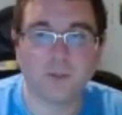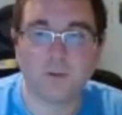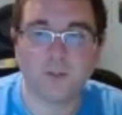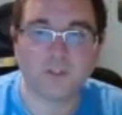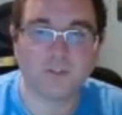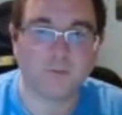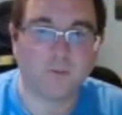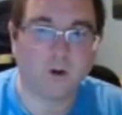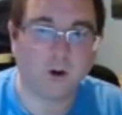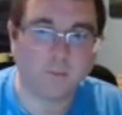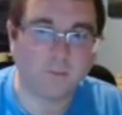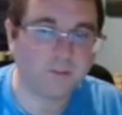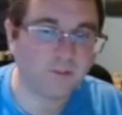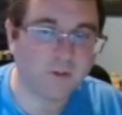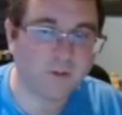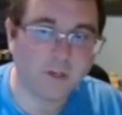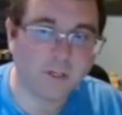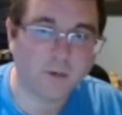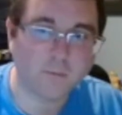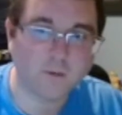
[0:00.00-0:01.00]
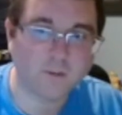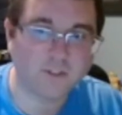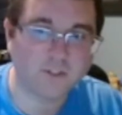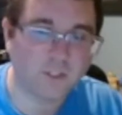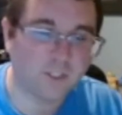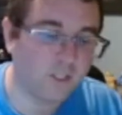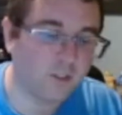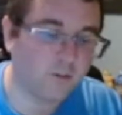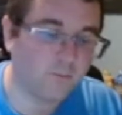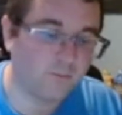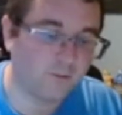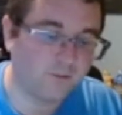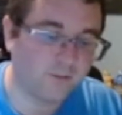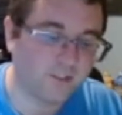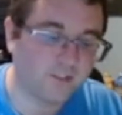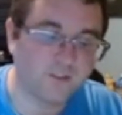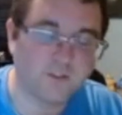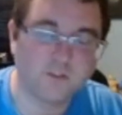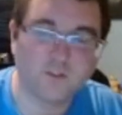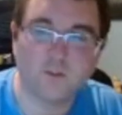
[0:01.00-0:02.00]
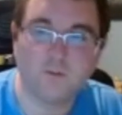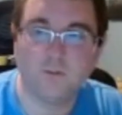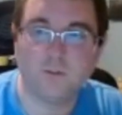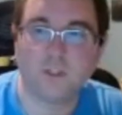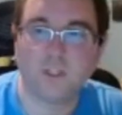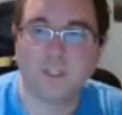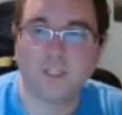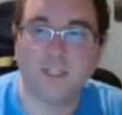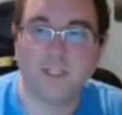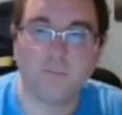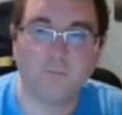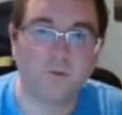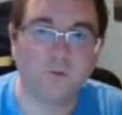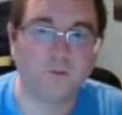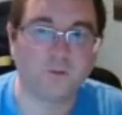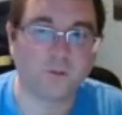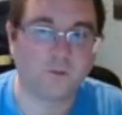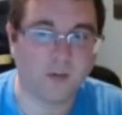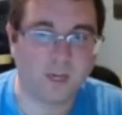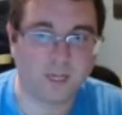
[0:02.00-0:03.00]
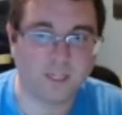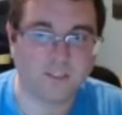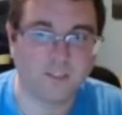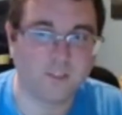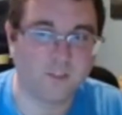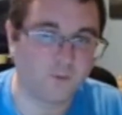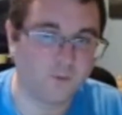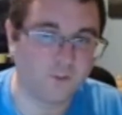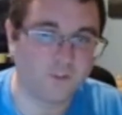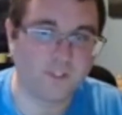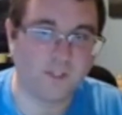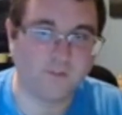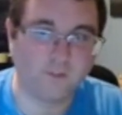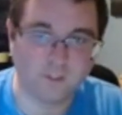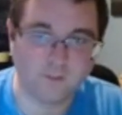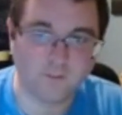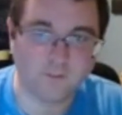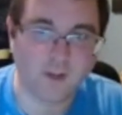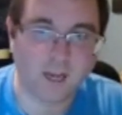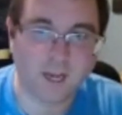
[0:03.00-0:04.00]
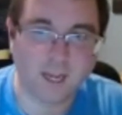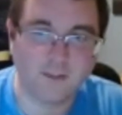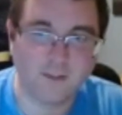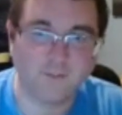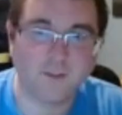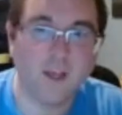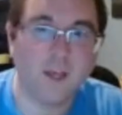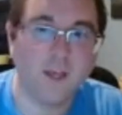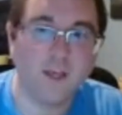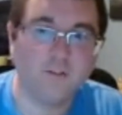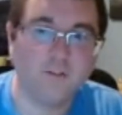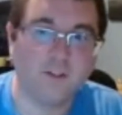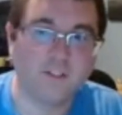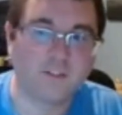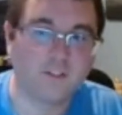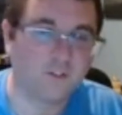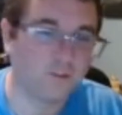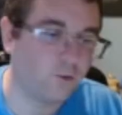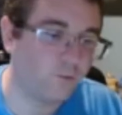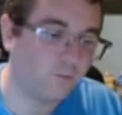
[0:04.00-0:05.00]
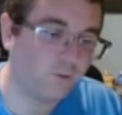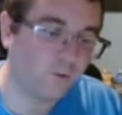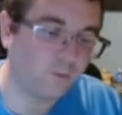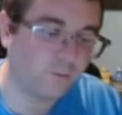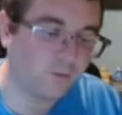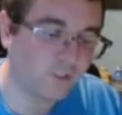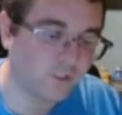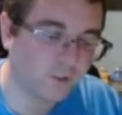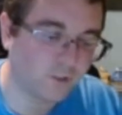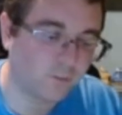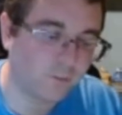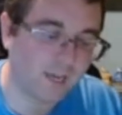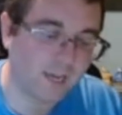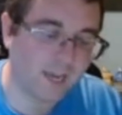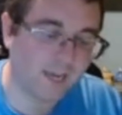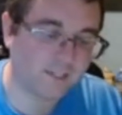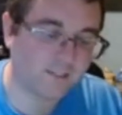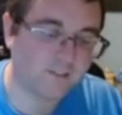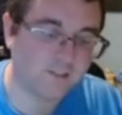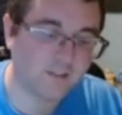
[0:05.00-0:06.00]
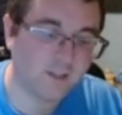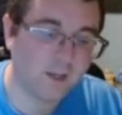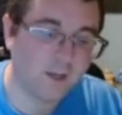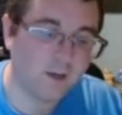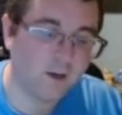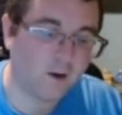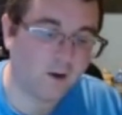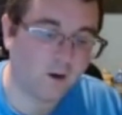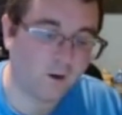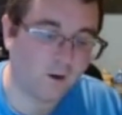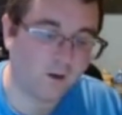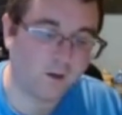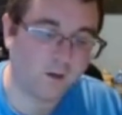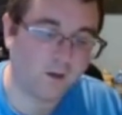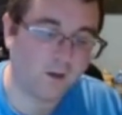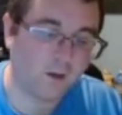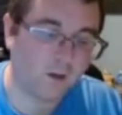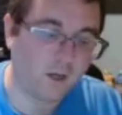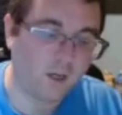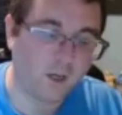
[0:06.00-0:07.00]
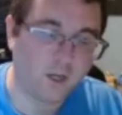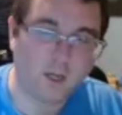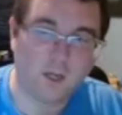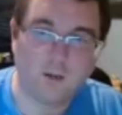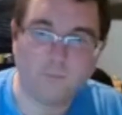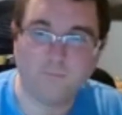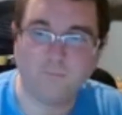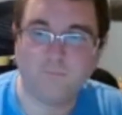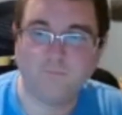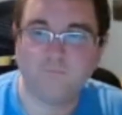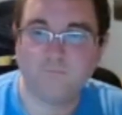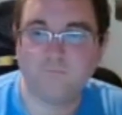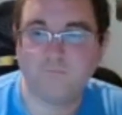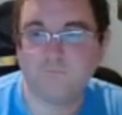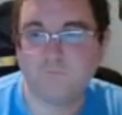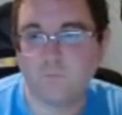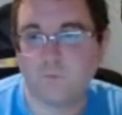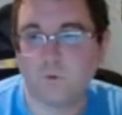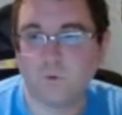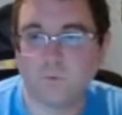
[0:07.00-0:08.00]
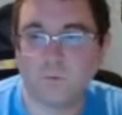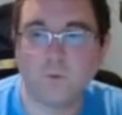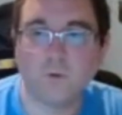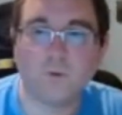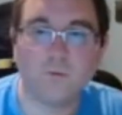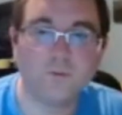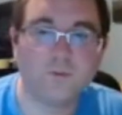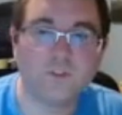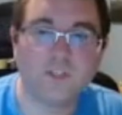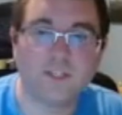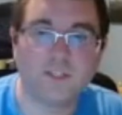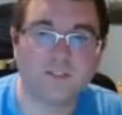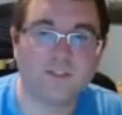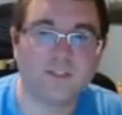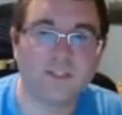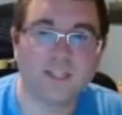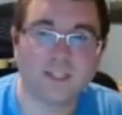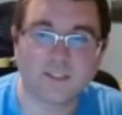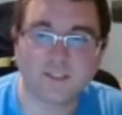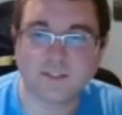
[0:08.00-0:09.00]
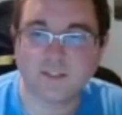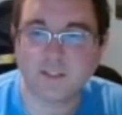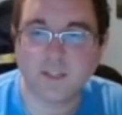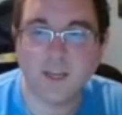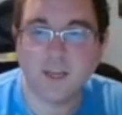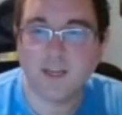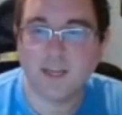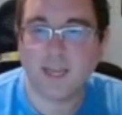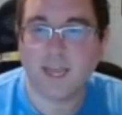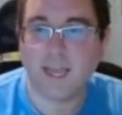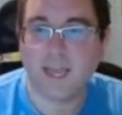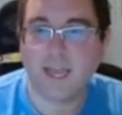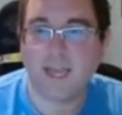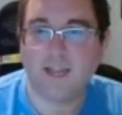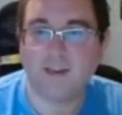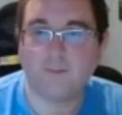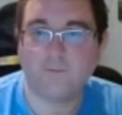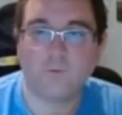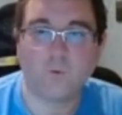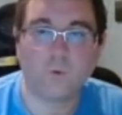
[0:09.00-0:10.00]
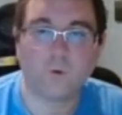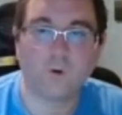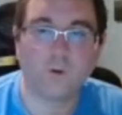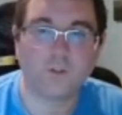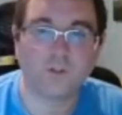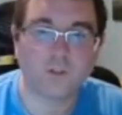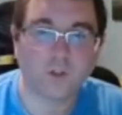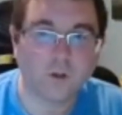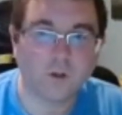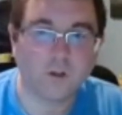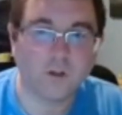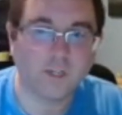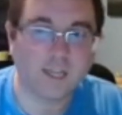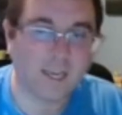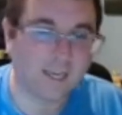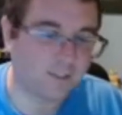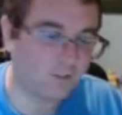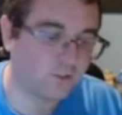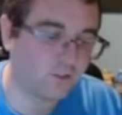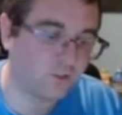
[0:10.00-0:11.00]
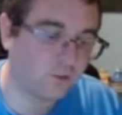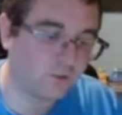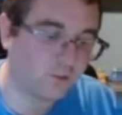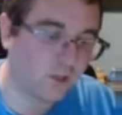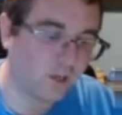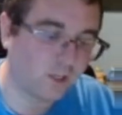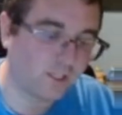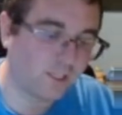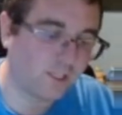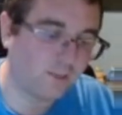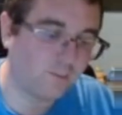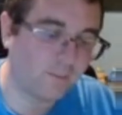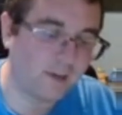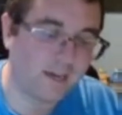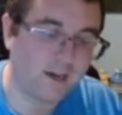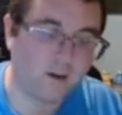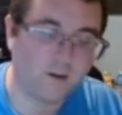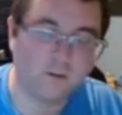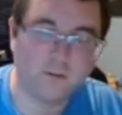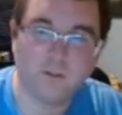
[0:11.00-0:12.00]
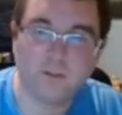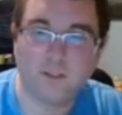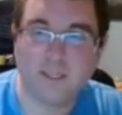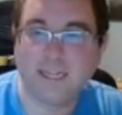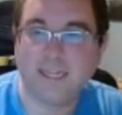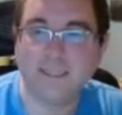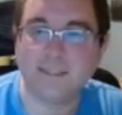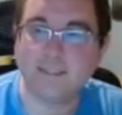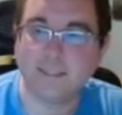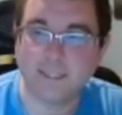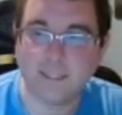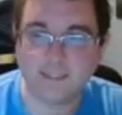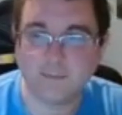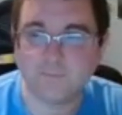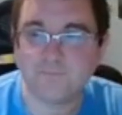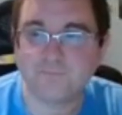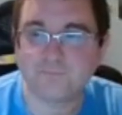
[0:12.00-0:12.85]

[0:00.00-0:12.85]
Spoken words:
to put some arbitrary numbers in here, but let's assume you can hit booster boxes for 75. Let's assume your blister packs are, we'll say 6. And for starter decks, you're talking about 18.